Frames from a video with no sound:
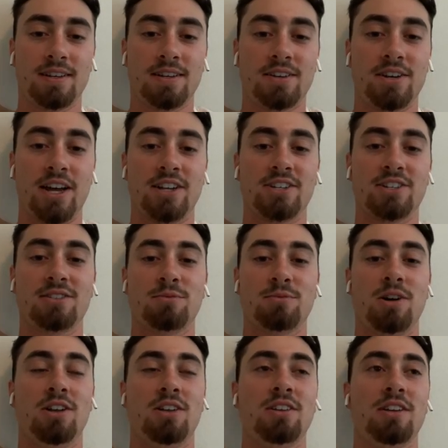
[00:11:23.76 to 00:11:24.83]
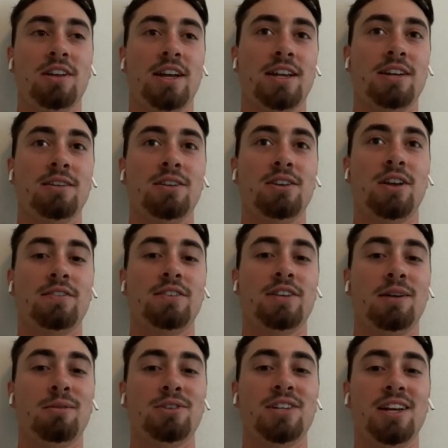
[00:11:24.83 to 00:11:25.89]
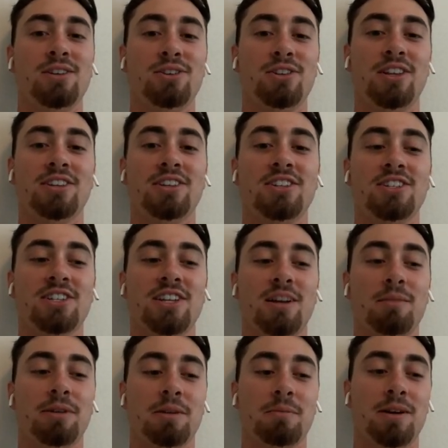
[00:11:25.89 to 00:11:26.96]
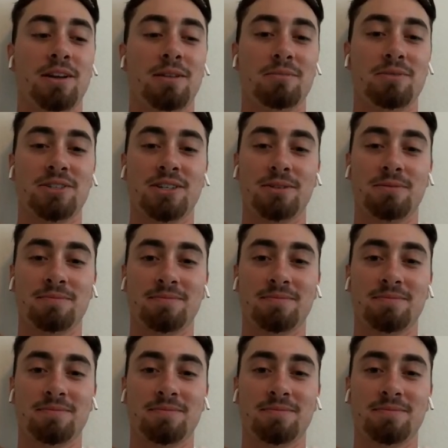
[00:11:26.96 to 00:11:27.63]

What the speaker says: nice. Well, you have to get with Taylor then. He just got picked by him, so